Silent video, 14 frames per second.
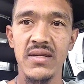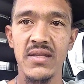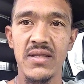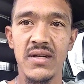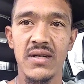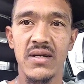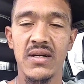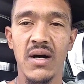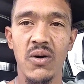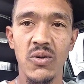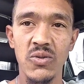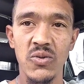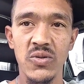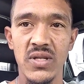The
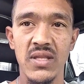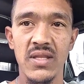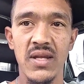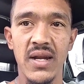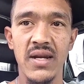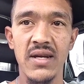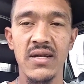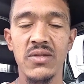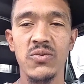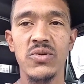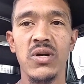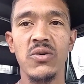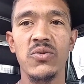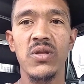cold water in the radiator would
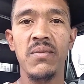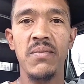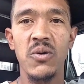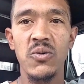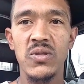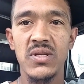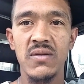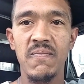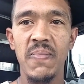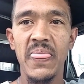go to the motor.